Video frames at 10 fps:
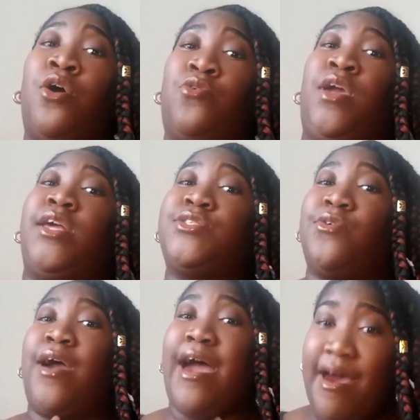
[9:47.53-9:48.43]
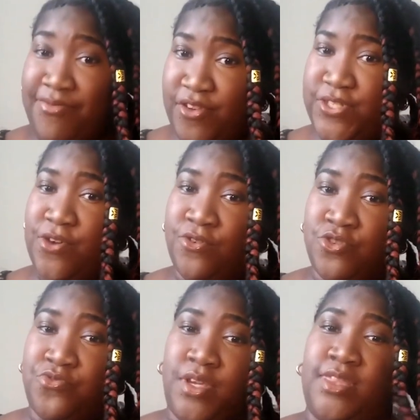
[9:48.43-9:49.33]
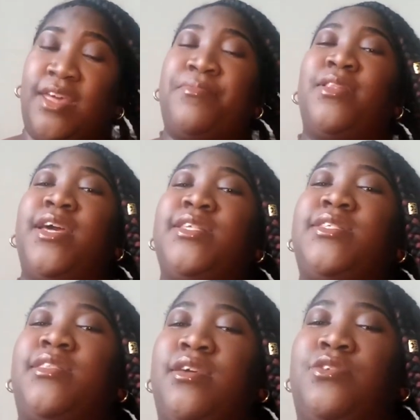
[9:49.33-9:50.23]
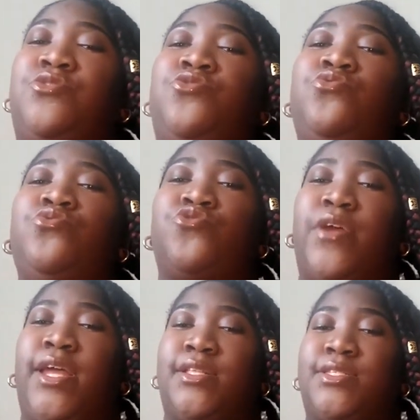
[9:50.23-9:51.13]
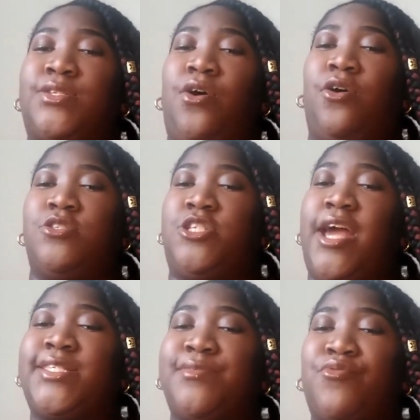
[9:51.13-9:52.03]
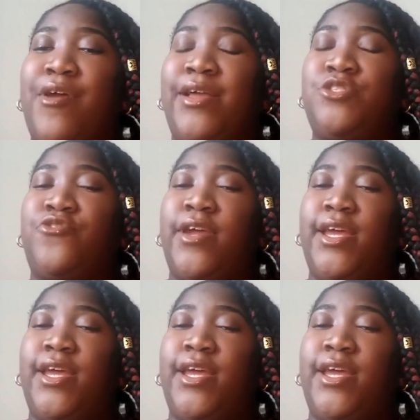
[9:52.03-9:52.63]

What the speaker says: Okay, so after surgery, they placed these 2 drains called Jackson Pratt